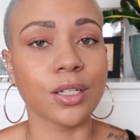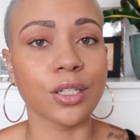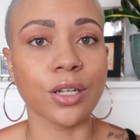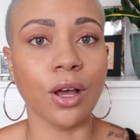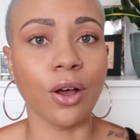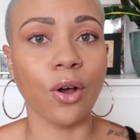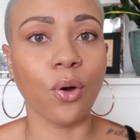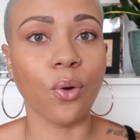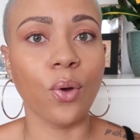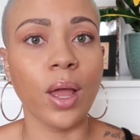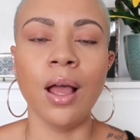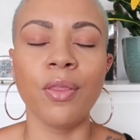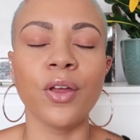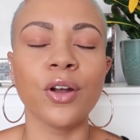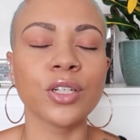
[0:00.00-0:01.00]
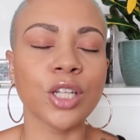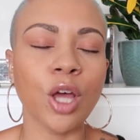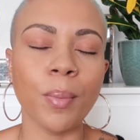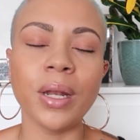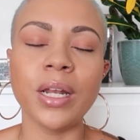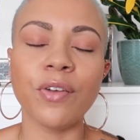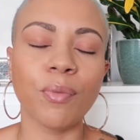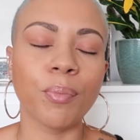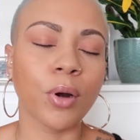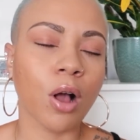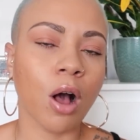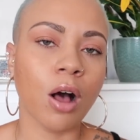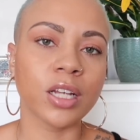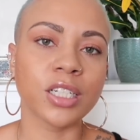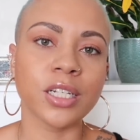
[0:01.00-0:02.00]
So there's so many different
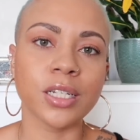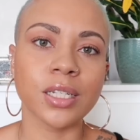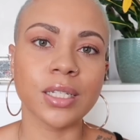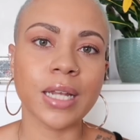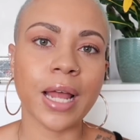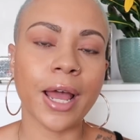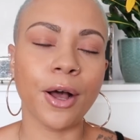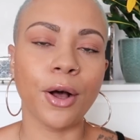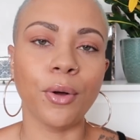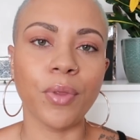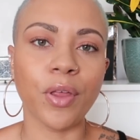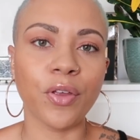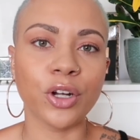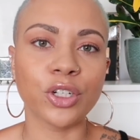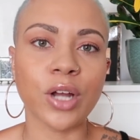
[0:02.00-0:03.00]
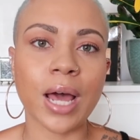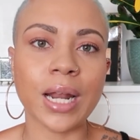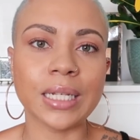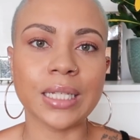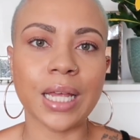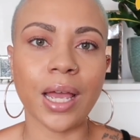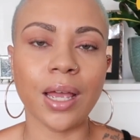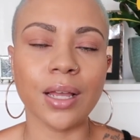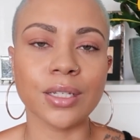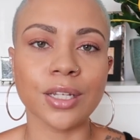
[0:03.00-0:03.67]
precautions now that they're trying to take.